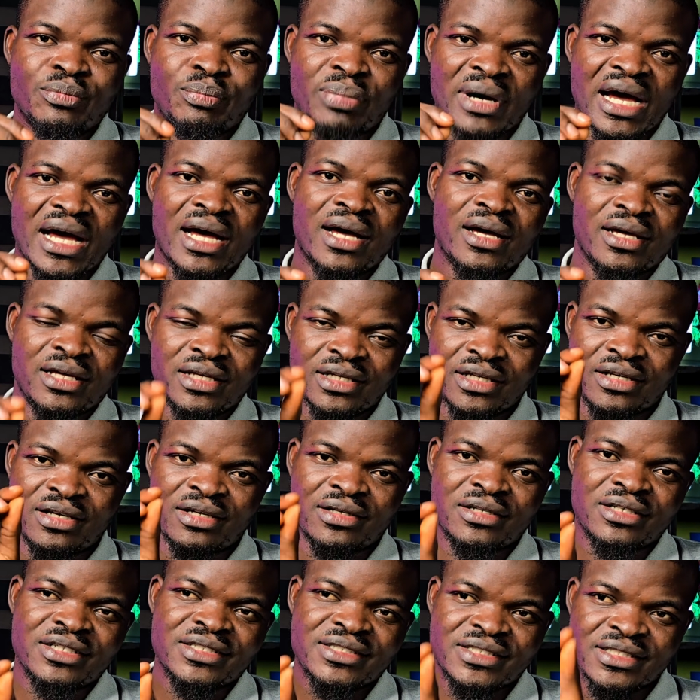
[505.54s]
the bar
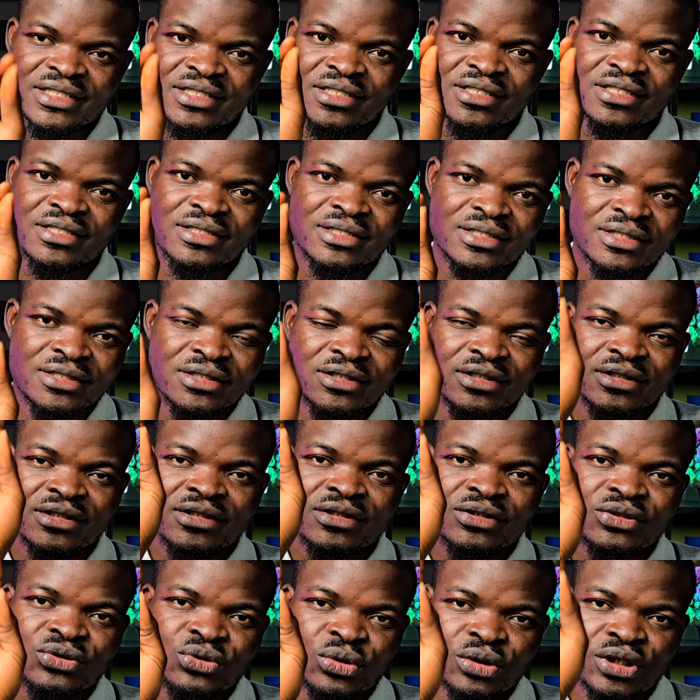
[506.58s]
increases
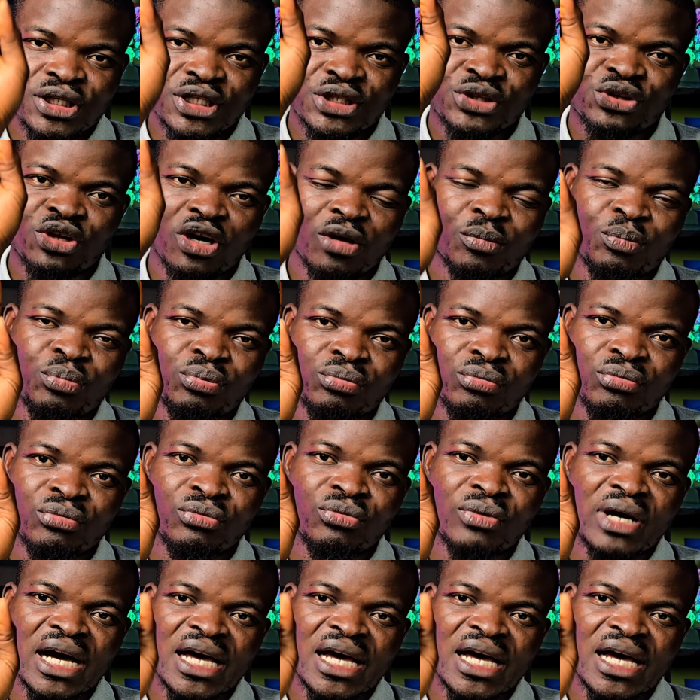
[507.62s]
to the top.